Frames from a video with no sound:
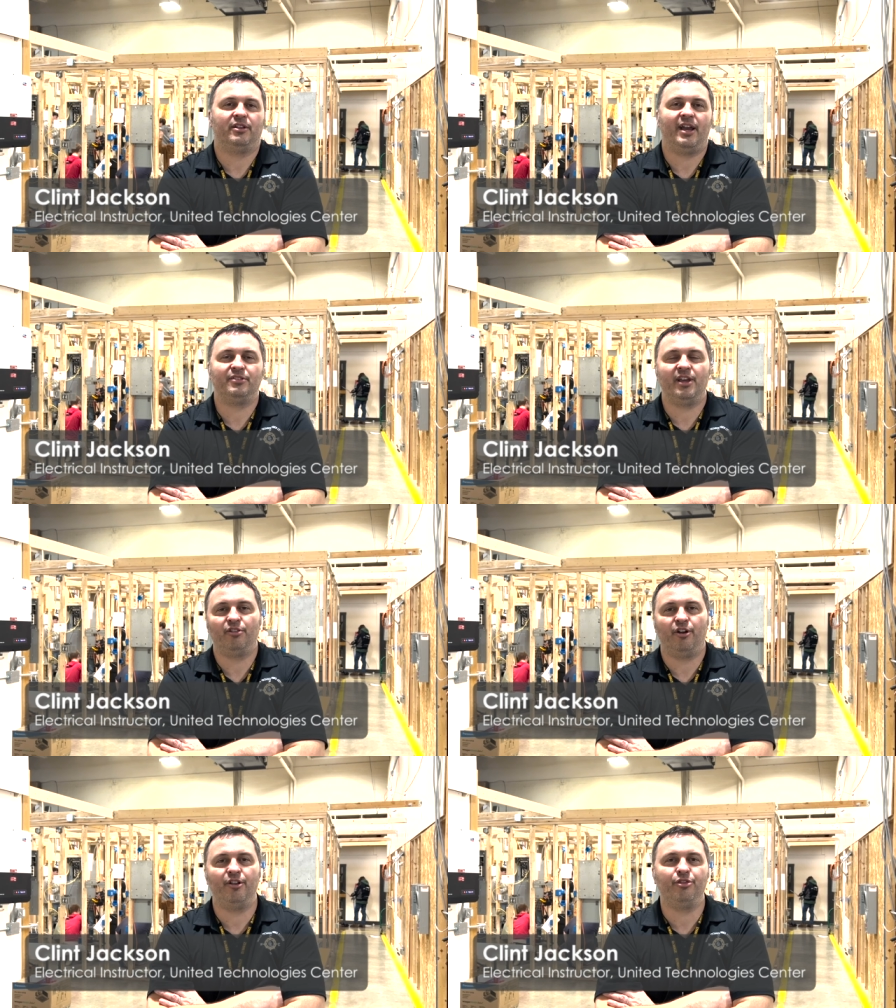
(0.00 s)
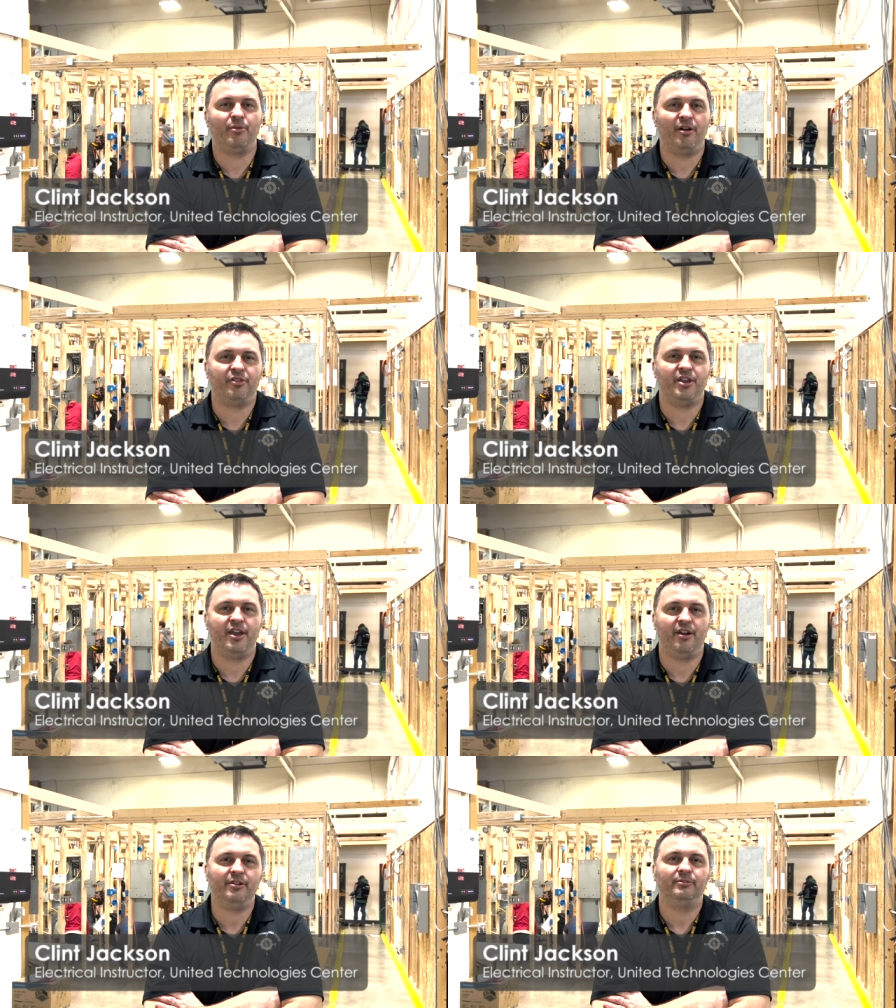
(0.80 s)
And as they learn throughout the
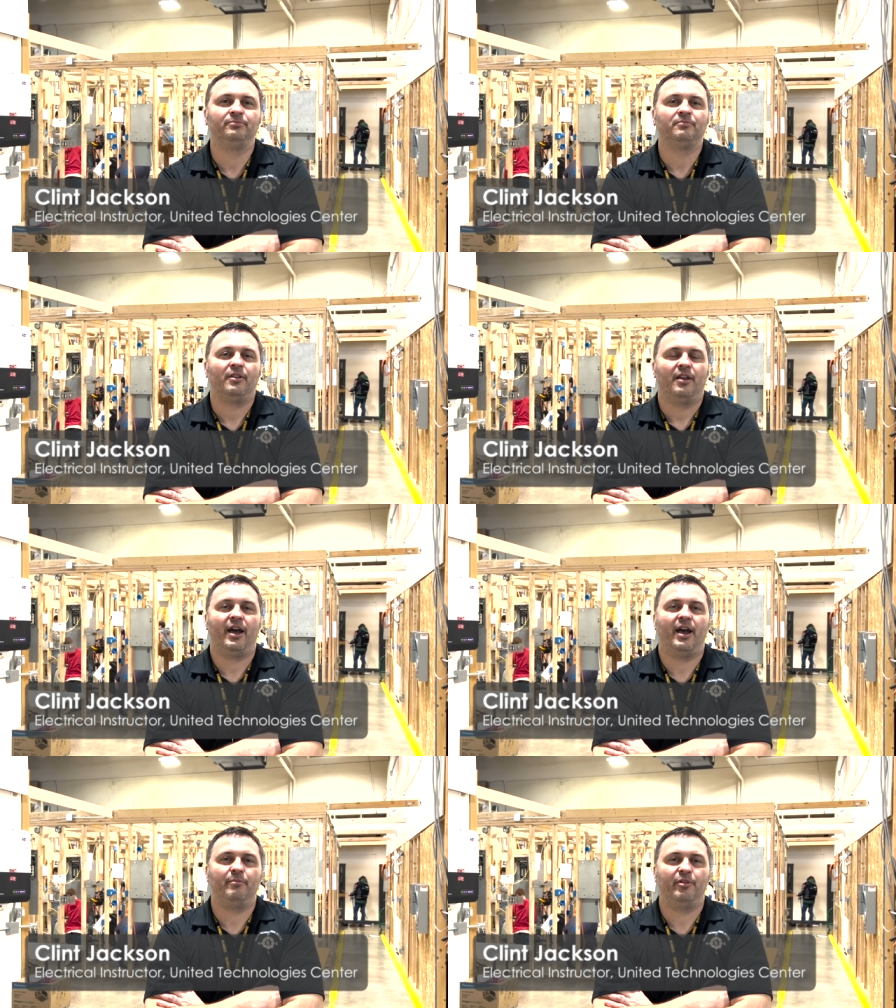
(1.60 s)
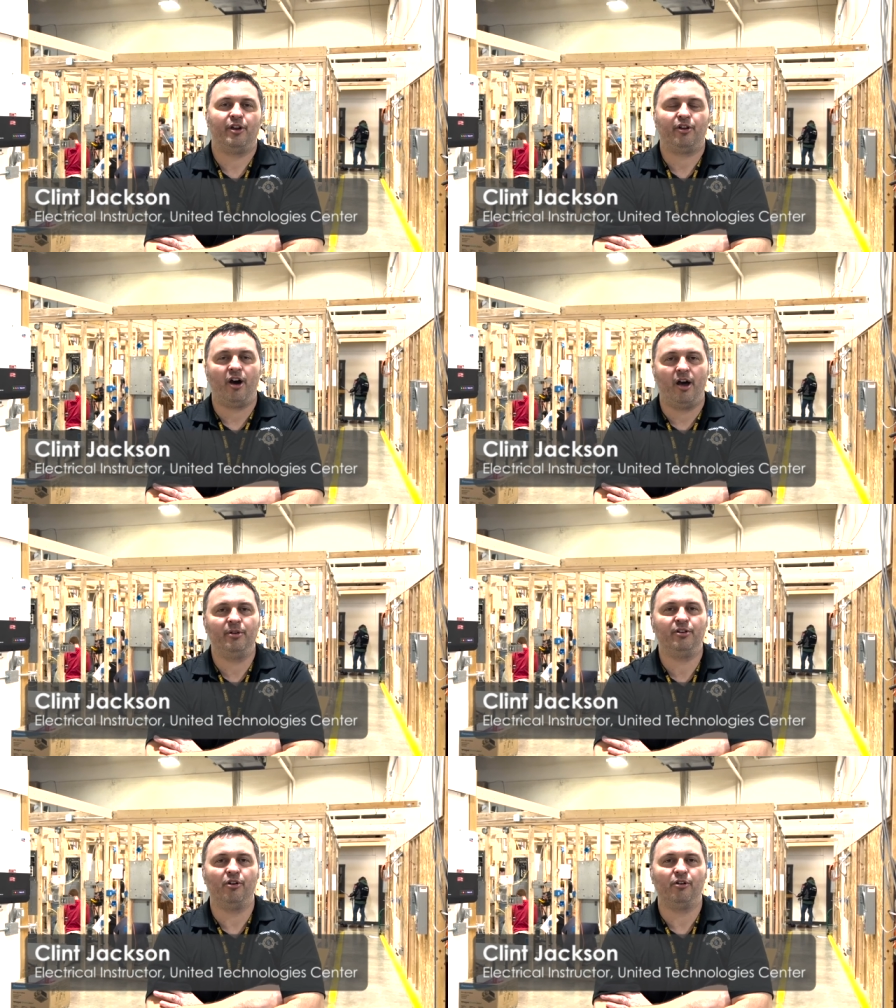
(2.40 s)
year, um, with a
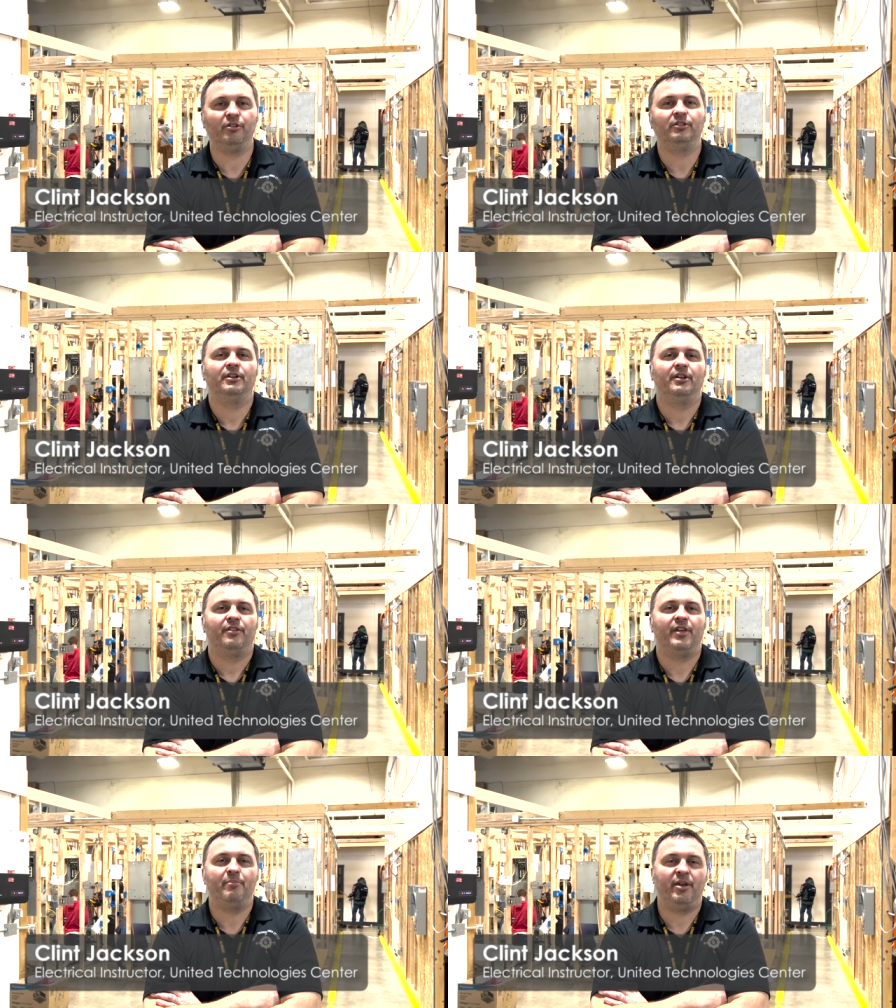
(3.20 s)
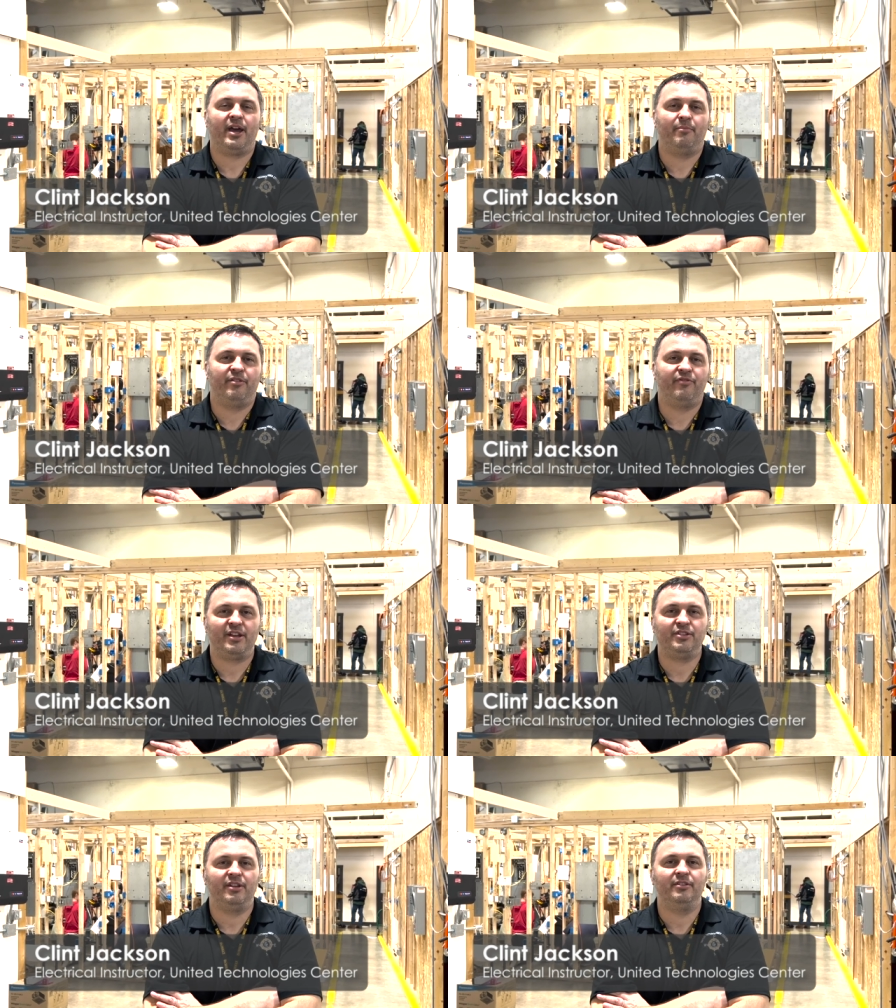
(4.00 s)
common goal, they become
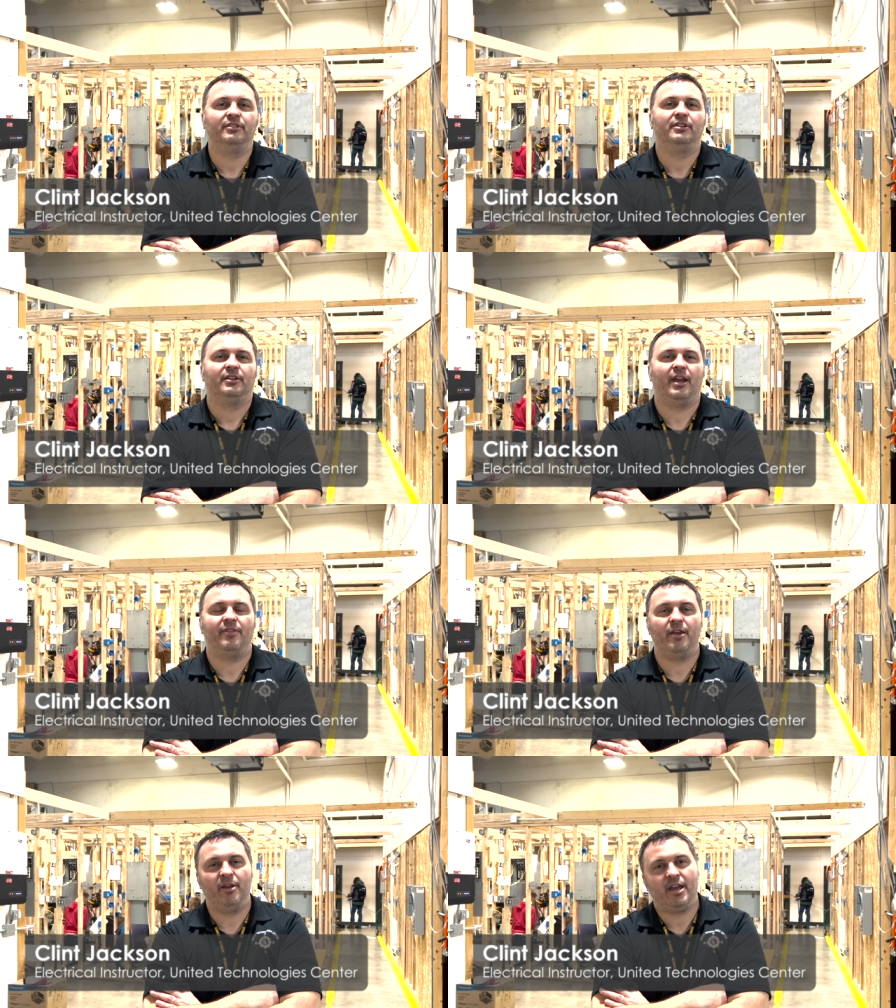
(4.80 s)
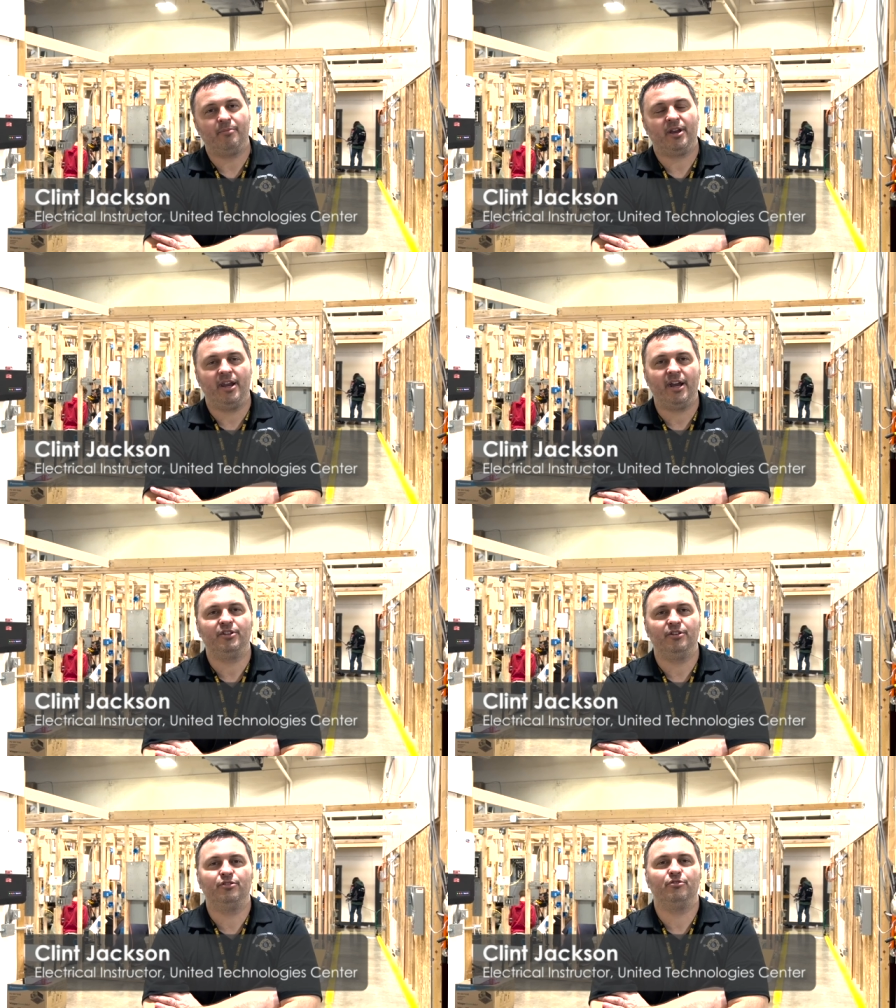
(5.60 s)
invested and they become
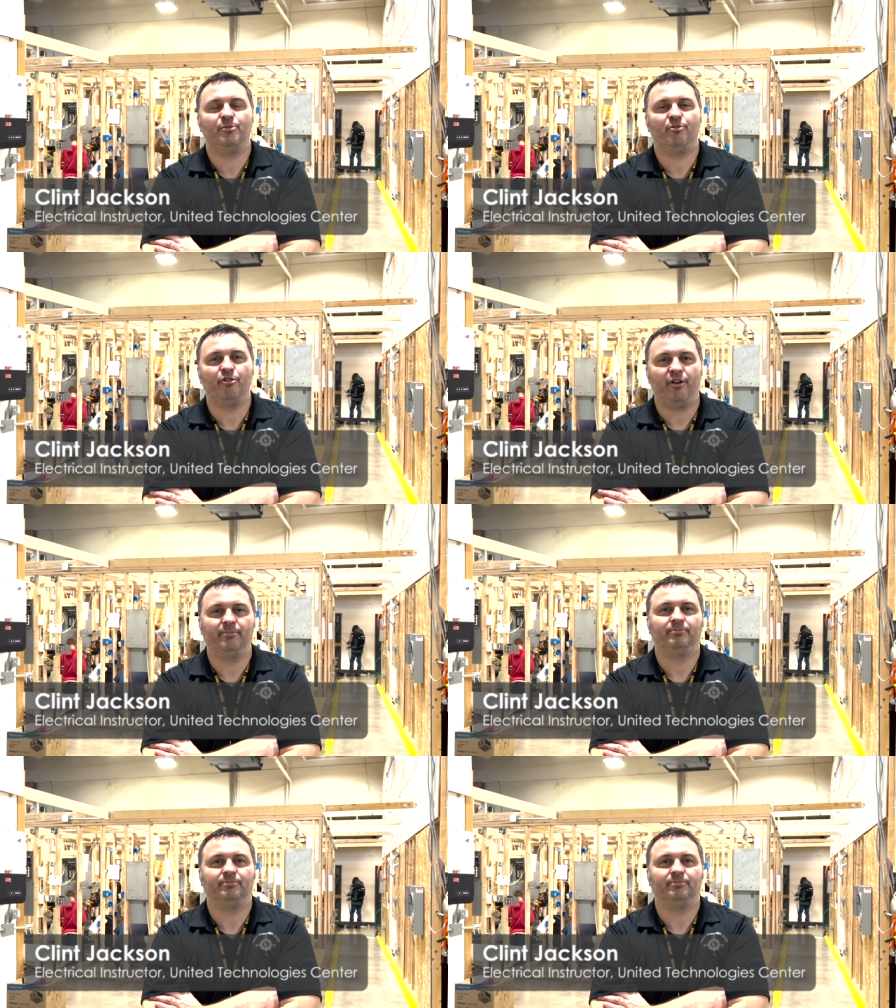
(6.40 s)
connected to the program.